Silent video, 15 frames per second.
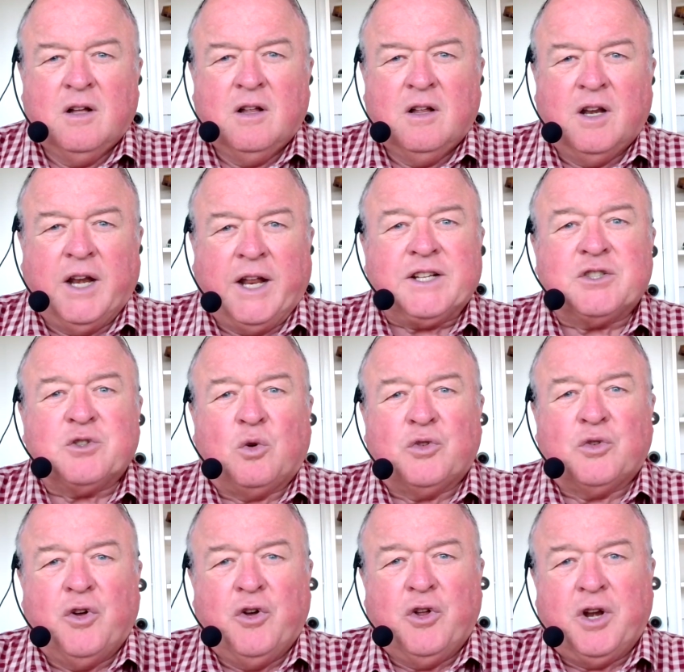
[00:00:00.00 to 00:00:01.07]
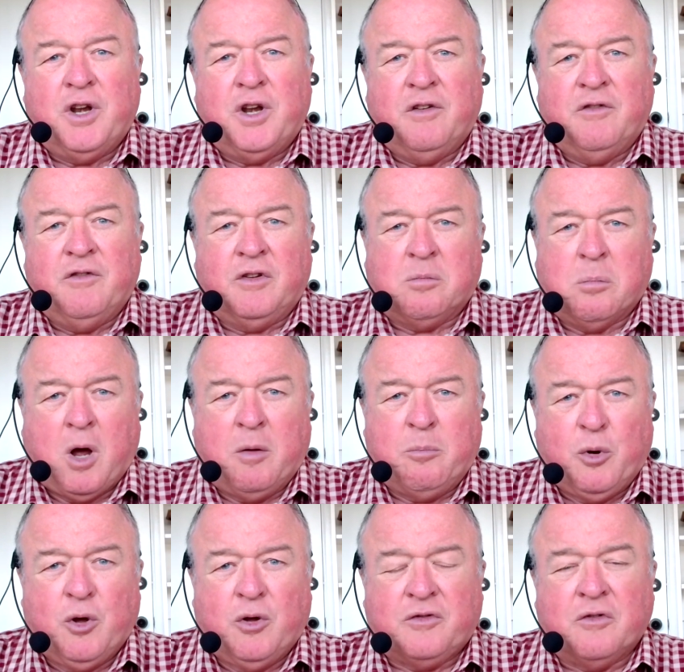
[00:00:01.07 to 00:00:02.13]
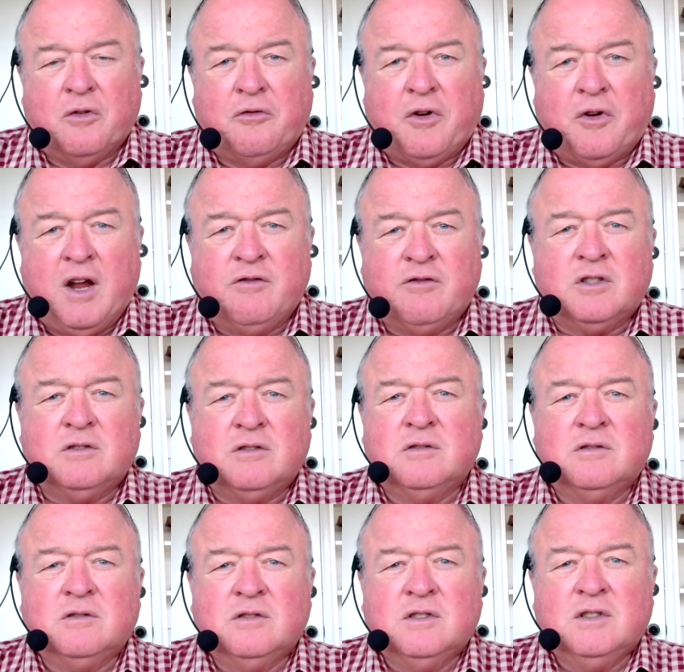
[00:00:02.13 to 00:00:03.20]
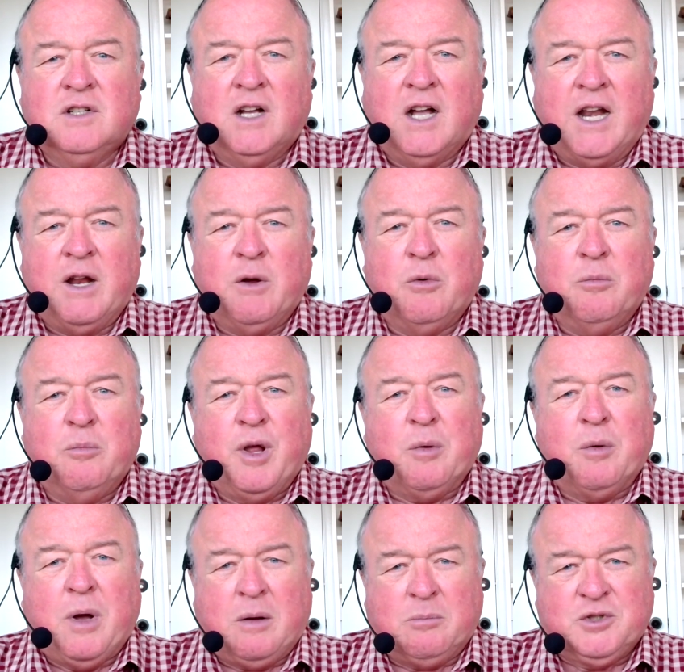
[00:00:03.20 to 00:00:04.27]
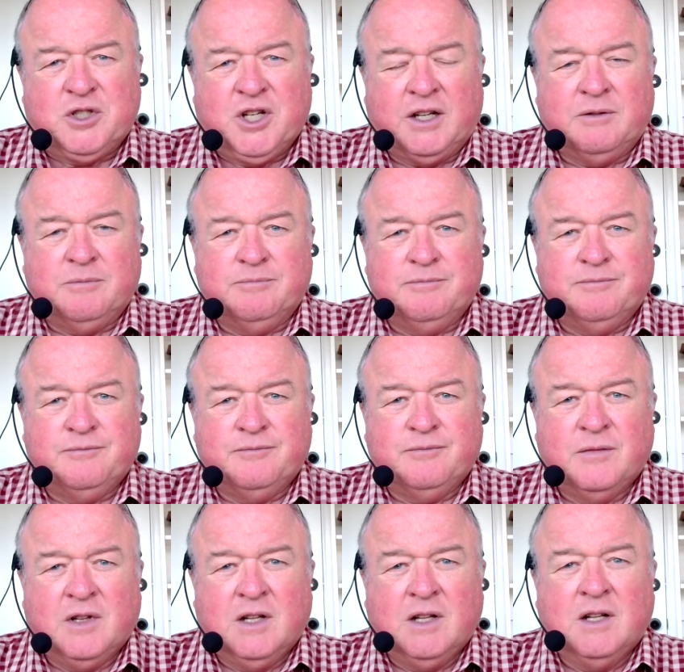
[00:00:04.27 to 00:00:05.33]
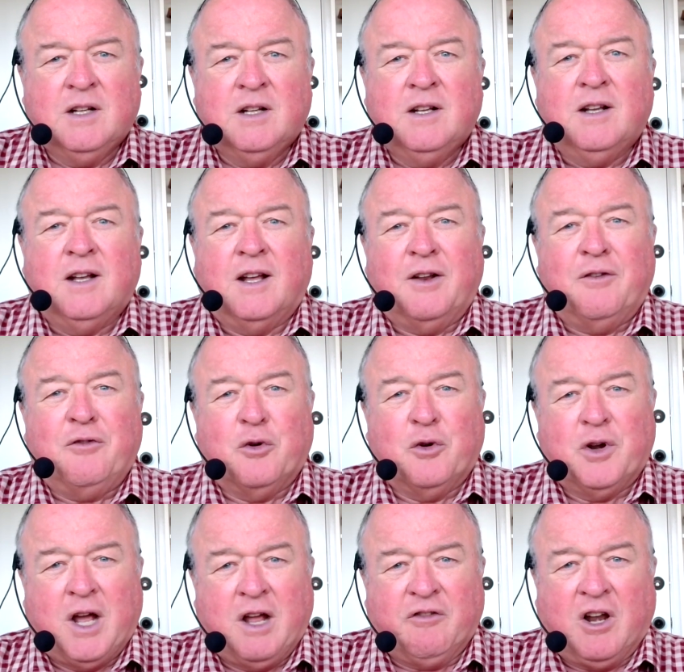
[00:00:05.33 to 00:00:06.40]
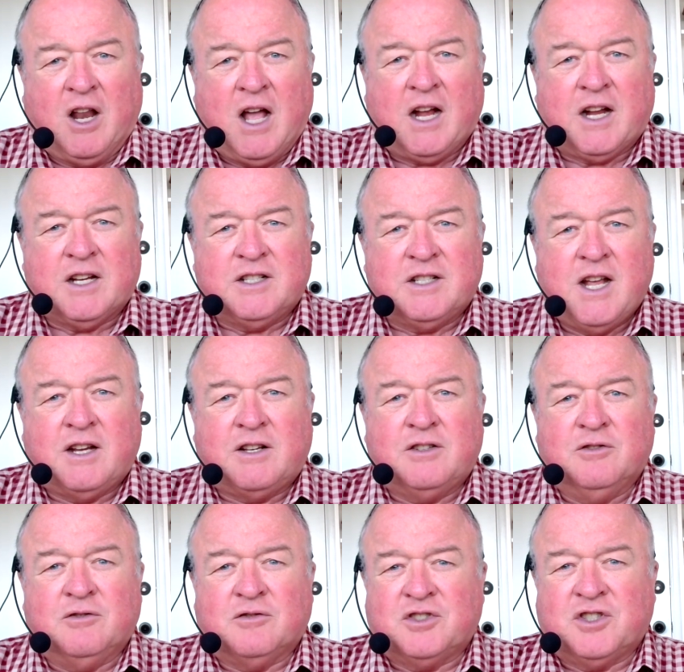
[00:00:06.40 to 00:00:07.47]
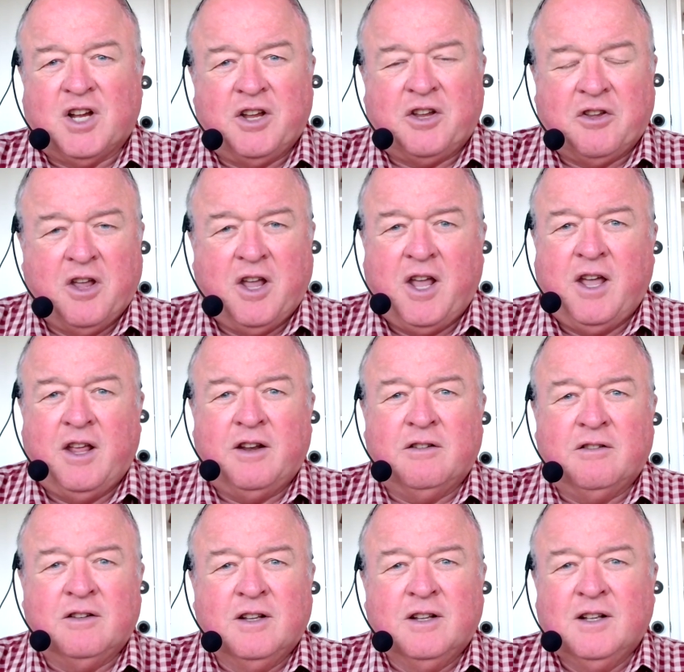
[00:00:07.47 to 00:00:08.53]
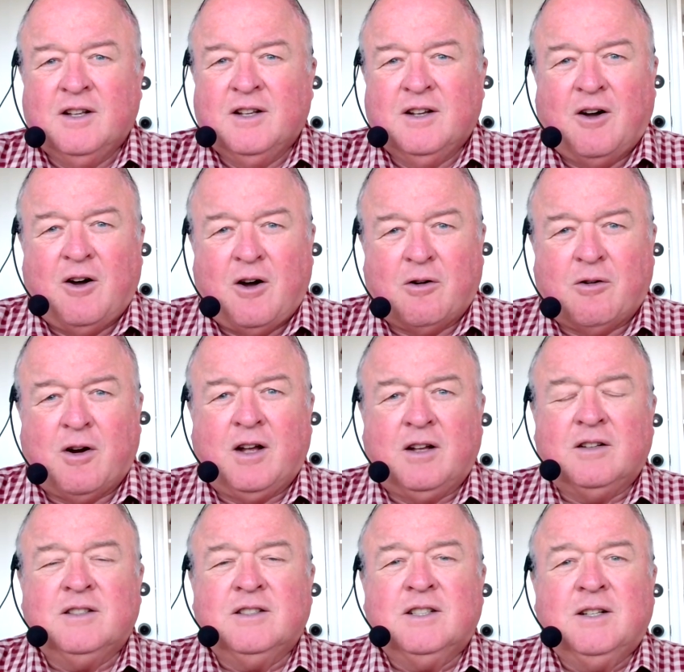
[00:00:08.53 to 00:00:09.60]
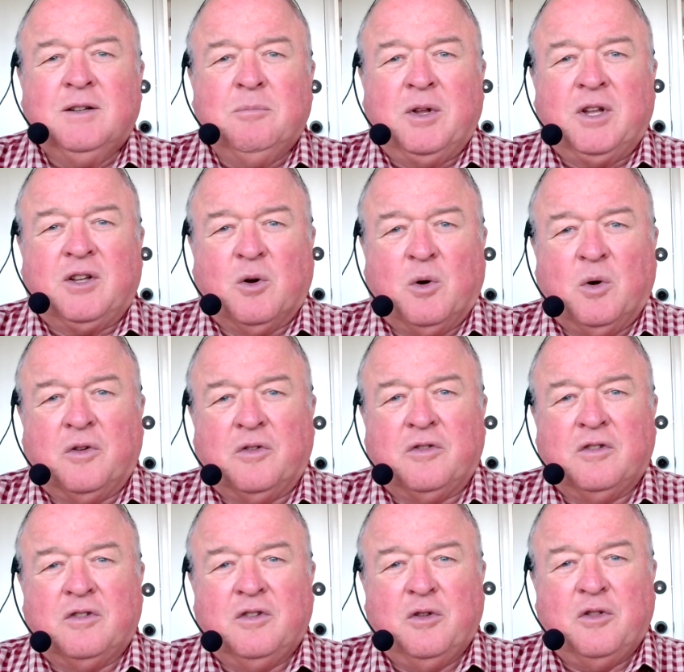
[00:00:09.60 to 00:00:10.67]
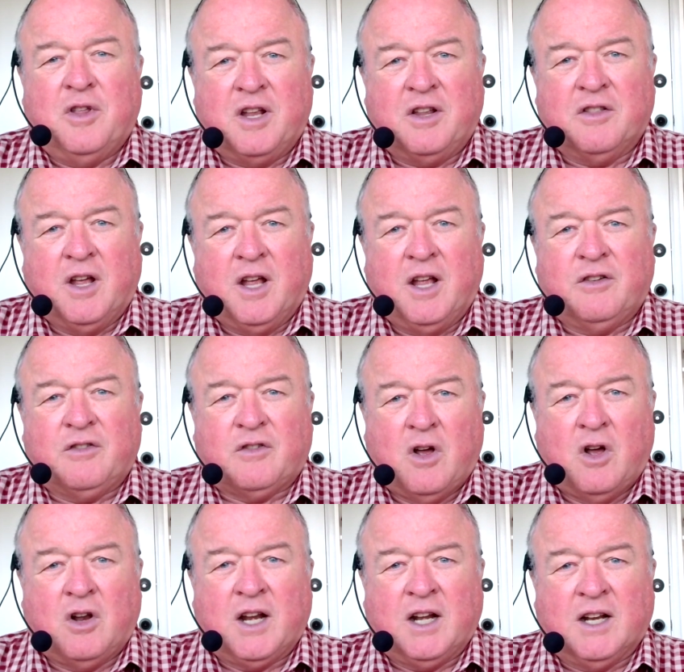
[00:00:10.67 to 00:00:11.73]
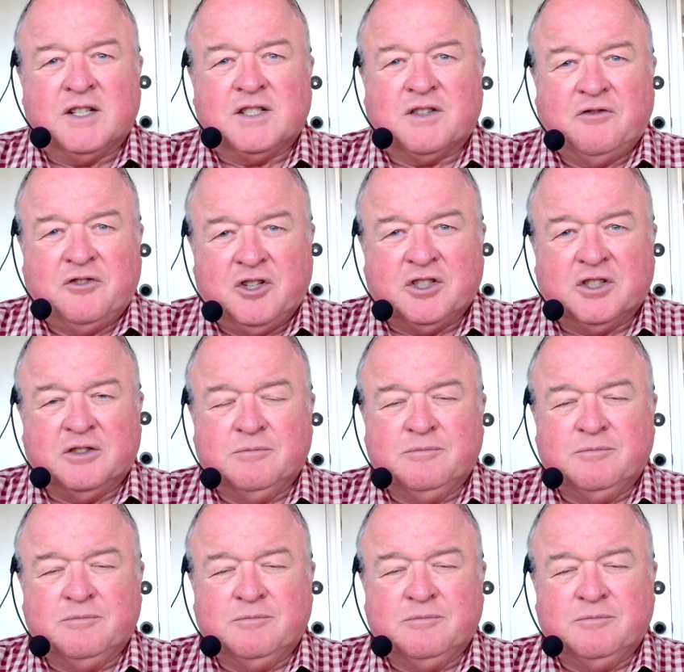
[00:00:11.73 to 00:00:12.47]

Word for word: The next alternative is my personal favourite, and it would be a pump jet. And if you're a naval architect, you'll shake your head in horror because you think they're slightly less efficient.